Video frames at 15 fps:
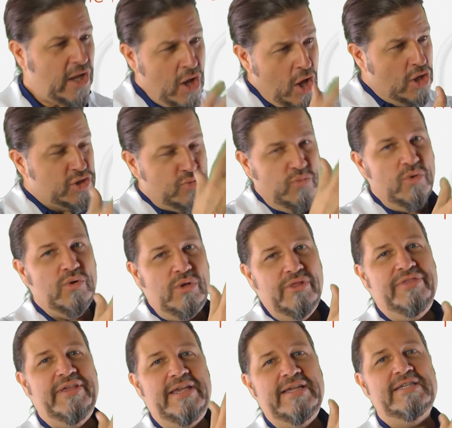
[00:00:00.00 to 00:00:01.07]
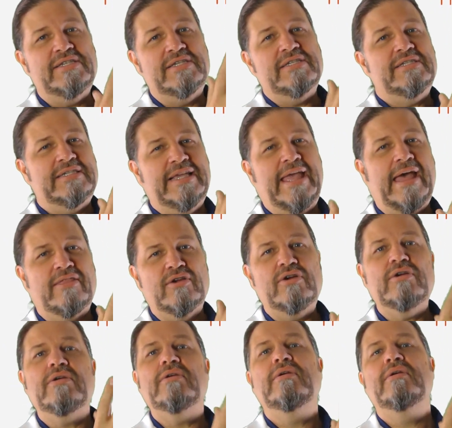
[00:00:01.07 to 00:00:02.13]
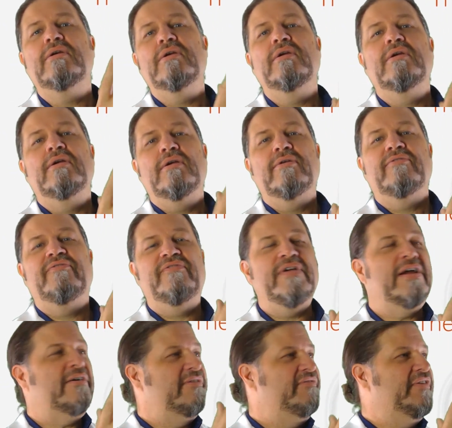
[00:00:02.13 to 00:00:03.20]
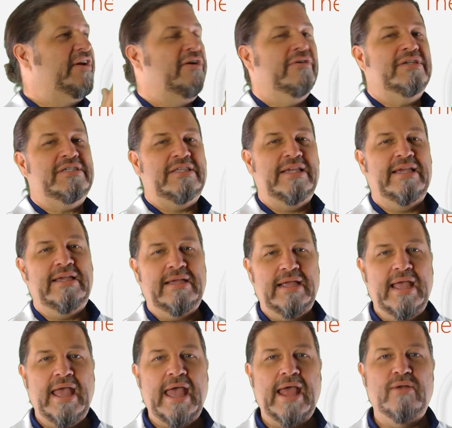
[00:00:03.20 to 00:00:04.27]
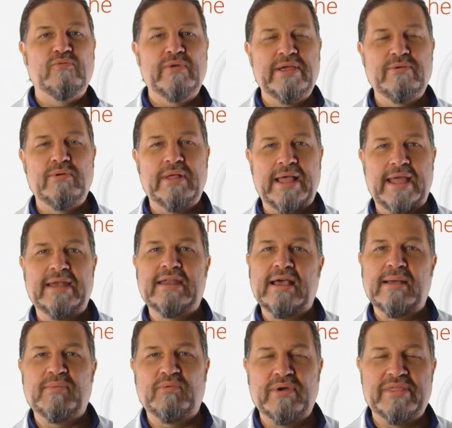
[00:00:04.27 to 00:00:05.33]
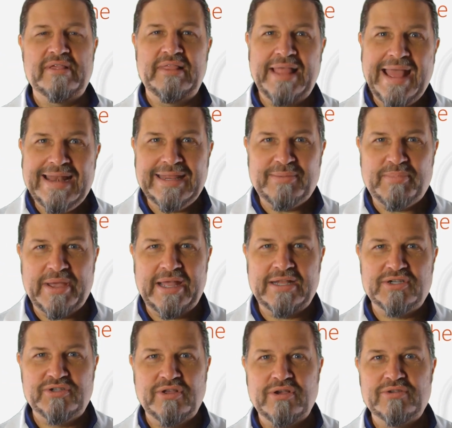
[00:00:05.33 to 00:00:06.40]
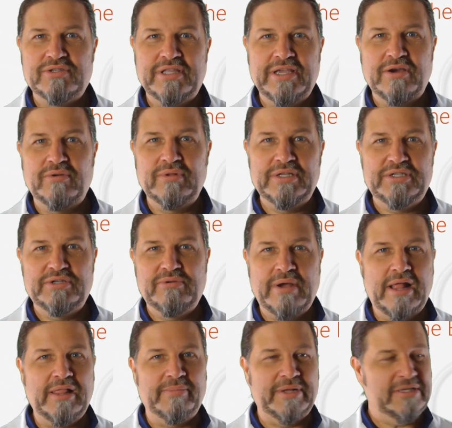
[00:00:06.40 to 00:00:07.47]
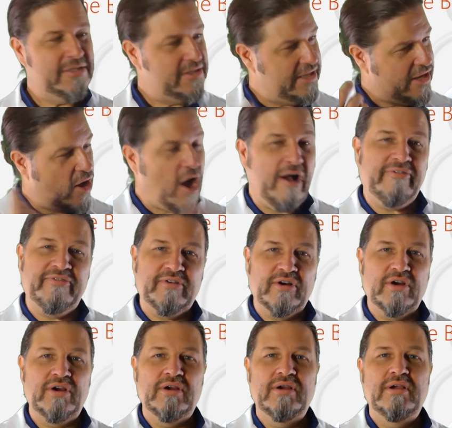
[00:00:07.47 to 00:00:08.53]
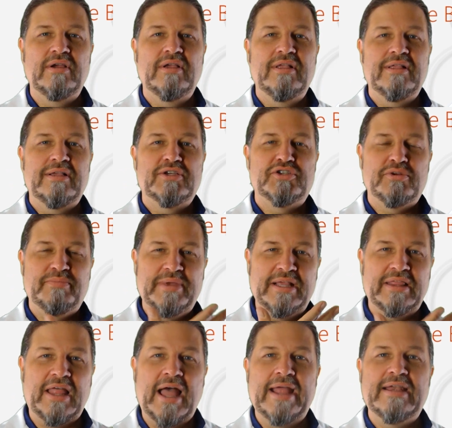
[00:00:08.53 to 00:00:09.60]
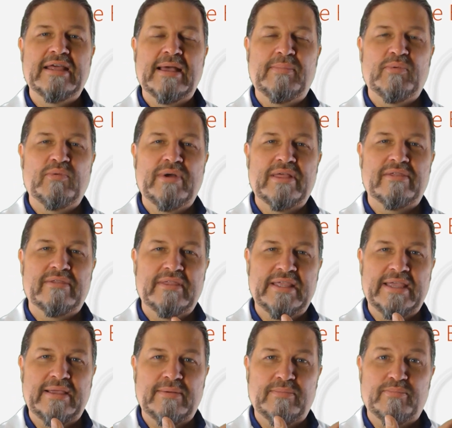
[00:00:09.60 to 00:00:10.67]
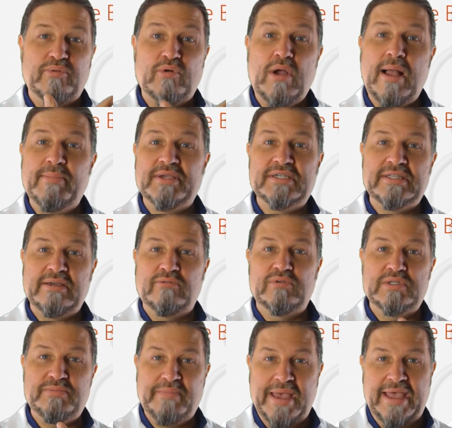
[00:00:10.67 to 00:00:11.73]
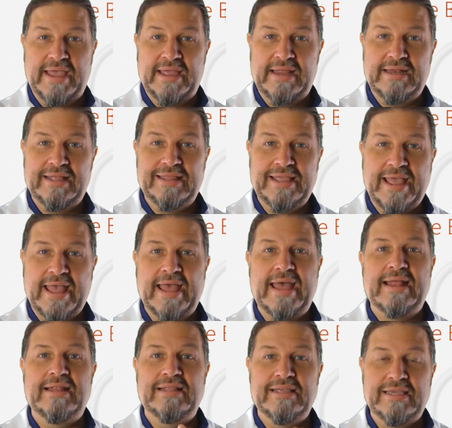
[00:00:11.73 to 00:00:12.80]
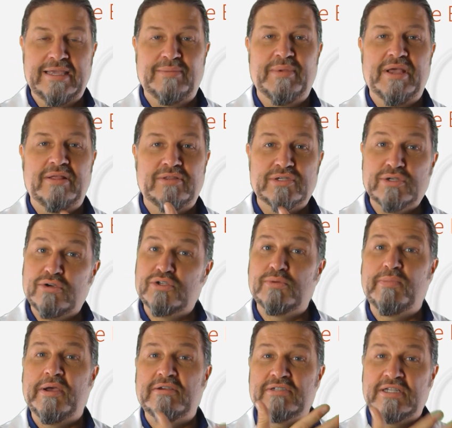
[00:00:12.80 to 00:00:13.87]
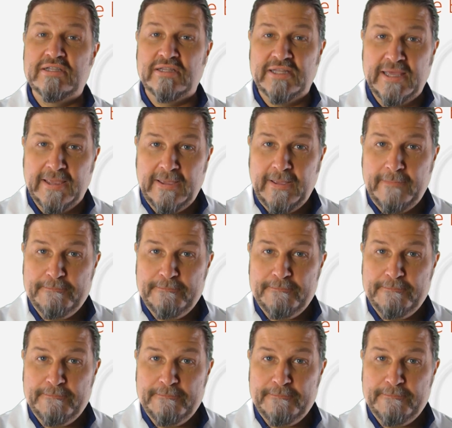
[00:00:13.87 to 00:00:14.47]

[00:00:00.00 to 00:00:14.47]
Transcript: Swirl these together very vigorously, and we will end up with a landing page. Those are the only two elements. The offer should be lined up with the promise that was made in the ad, in the email, in the social post, and the link.